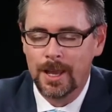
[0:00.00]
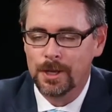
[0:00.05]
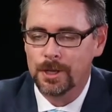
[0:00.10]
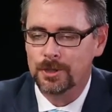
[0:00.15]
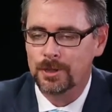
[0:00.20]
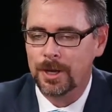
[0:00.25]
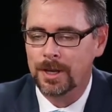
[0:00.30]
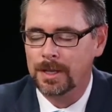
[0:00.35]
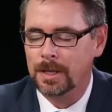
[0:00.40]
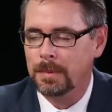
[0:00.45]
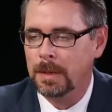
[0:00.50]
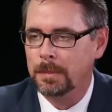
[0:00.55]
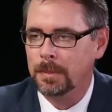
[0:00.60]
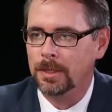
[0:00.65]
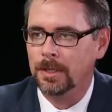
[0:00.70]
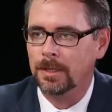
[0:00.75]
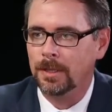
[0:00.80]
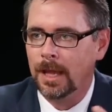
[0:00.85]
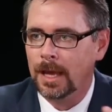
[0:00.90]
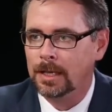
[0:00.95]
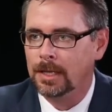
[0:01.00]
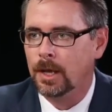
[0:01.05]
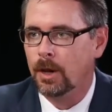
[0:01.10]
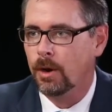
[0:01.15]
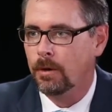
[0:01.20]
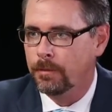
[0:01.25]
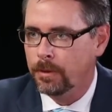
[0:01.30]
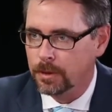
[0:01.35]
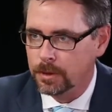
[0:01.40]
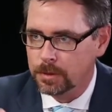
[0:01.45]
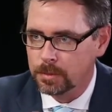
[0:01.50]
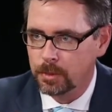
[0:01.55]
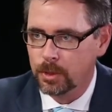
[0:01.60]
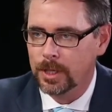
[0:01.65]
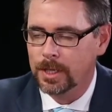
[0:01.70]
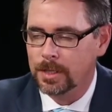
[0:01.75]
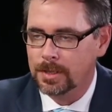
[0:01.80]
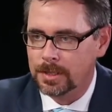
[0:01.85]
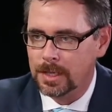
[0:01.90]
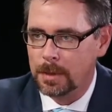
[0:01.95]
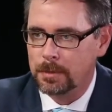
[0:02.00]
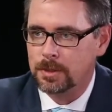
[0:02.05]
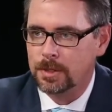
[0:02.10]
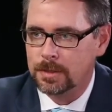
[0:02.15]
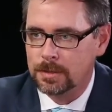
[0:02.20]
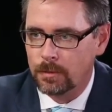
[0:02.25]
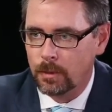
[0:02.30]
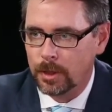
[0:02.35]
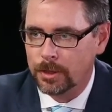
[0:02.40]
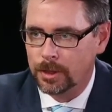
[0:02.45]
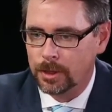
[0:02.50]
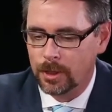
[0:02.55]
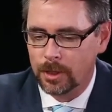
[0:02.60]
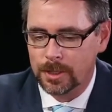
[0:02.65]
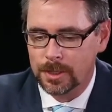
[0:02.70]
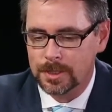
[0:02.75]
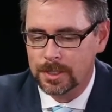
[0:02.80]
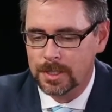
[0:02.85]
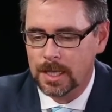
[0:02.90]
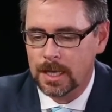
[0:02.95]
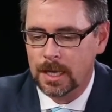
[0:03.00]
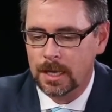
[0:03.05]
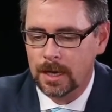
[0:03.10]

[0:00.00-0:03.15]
You're trying to get people to let go of those preconceptions of what they're going to see.